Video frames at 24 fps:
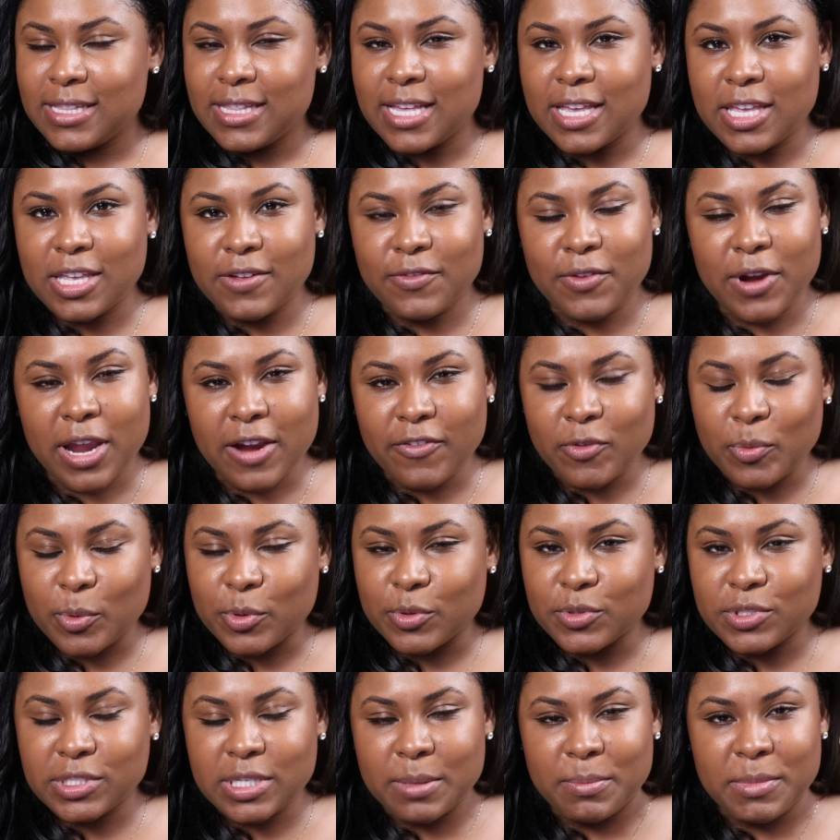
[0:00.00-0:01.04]
Thank you for
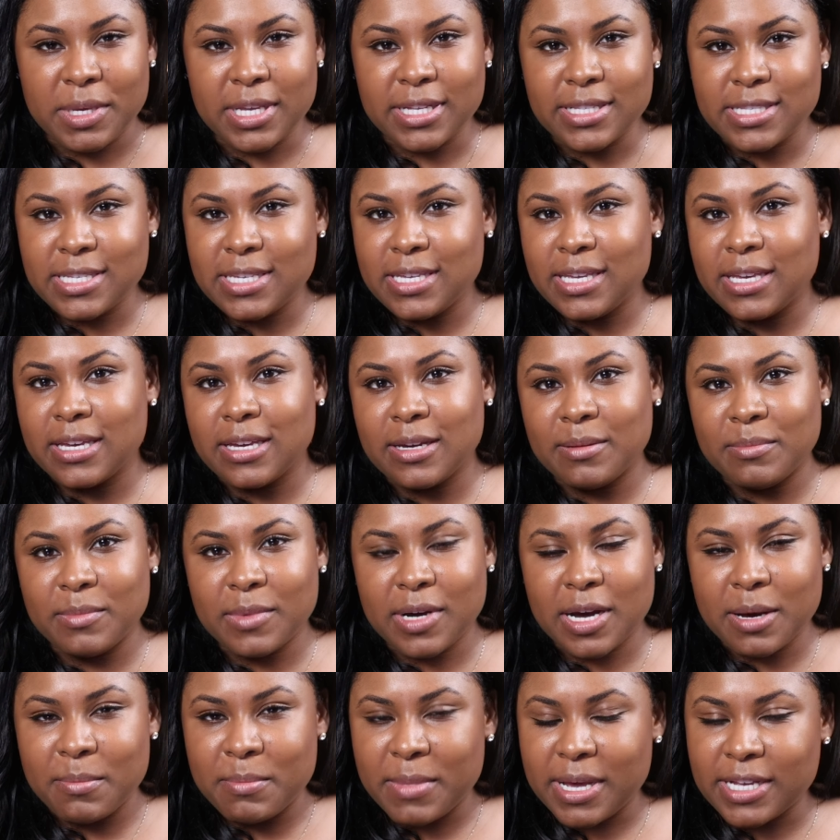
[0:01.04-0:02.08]
everyone who sent me a D
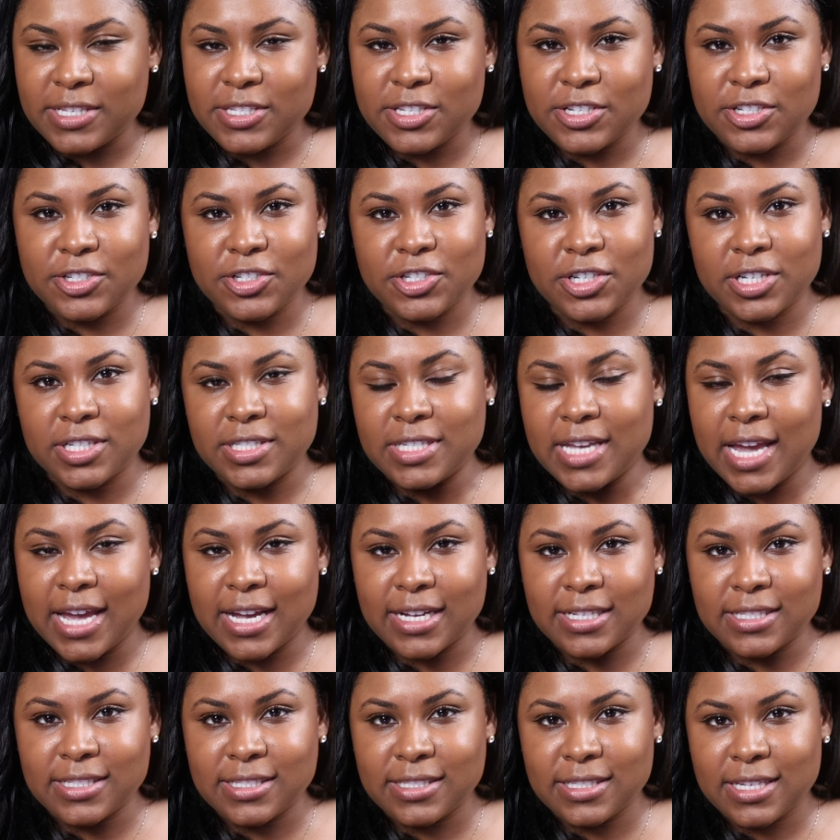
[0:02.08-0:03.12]
M, a message, a
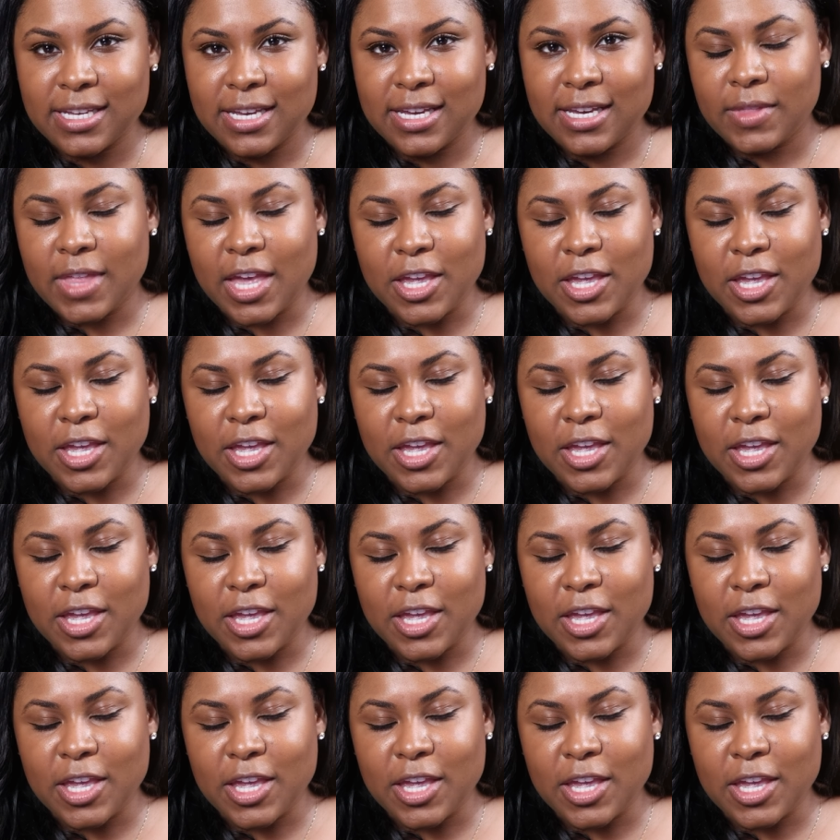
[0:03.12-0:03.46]
text.